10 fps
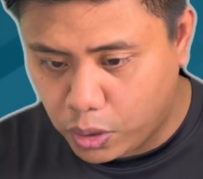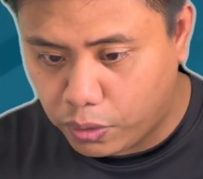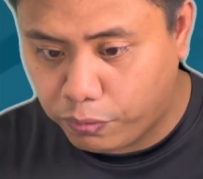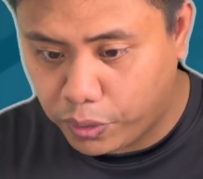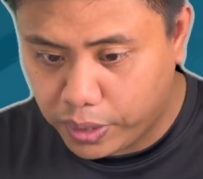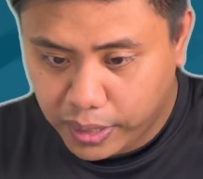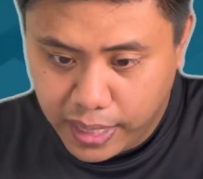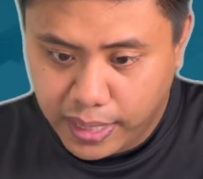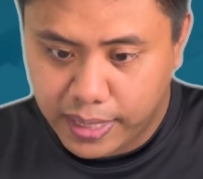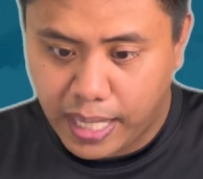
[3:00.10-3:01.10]
So for
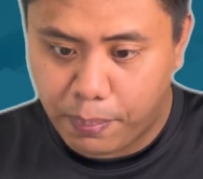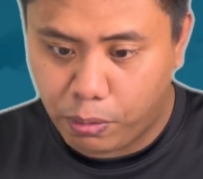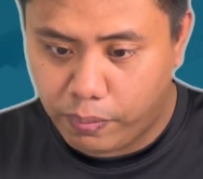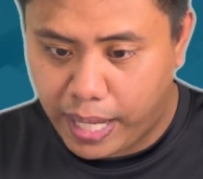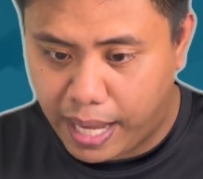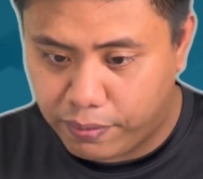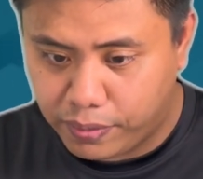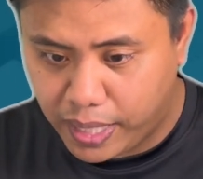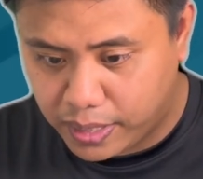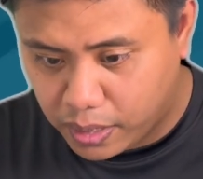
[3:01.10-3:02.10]
this example, we
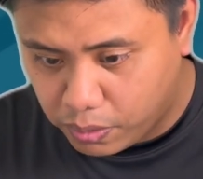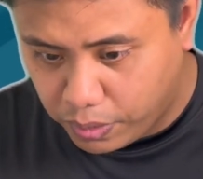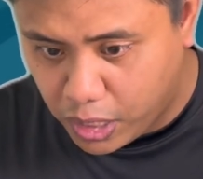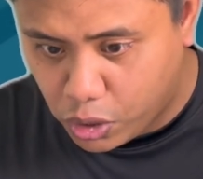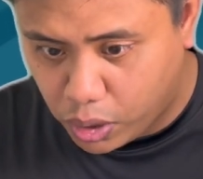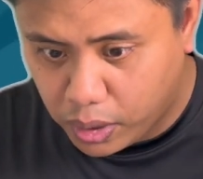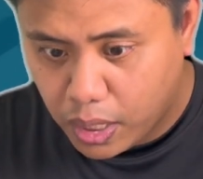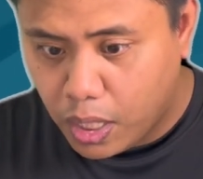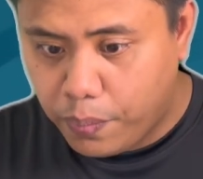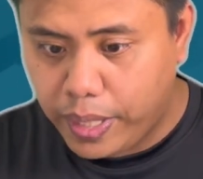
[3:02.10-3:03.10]
have this region.
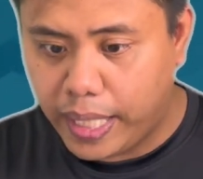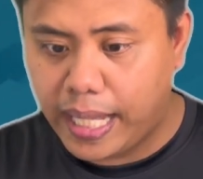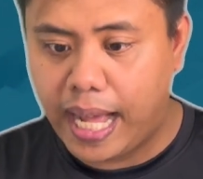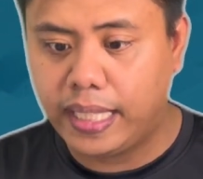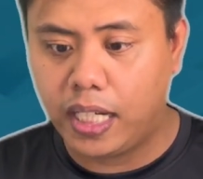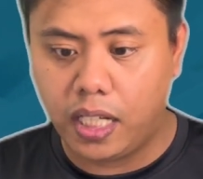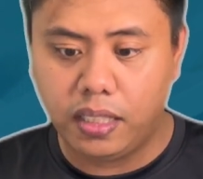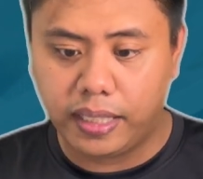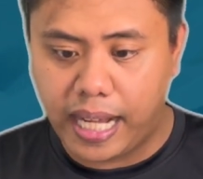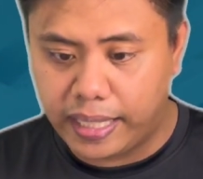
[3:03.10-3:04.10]
We can add
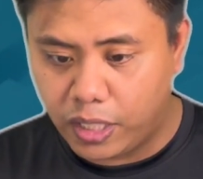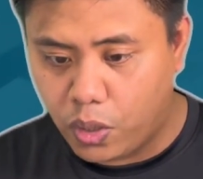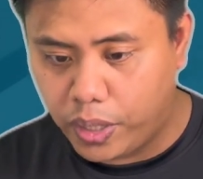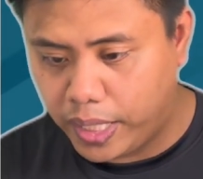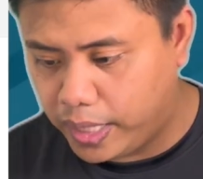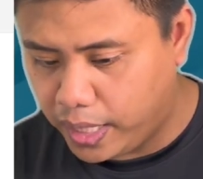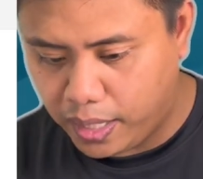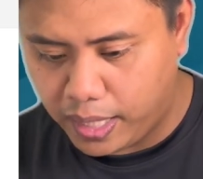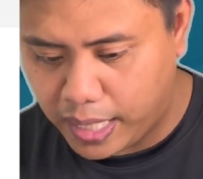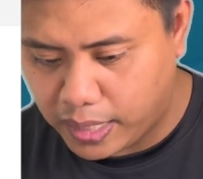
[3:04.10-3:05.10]
another category in
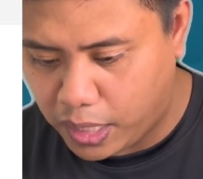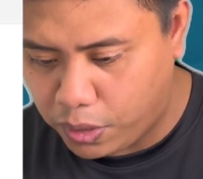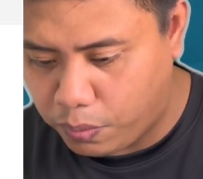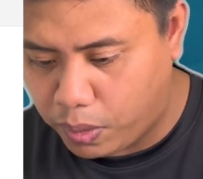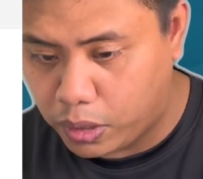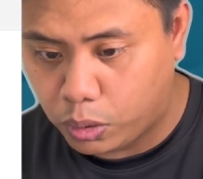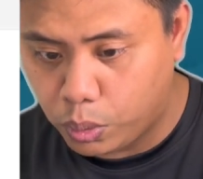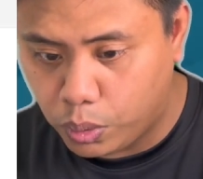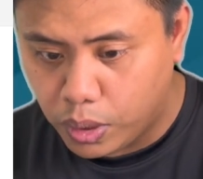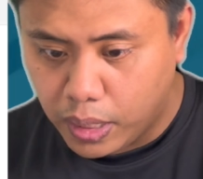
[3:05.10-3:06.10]
here. Let's say you want
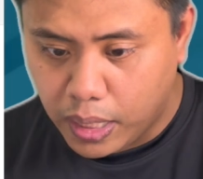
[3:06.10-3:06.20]
to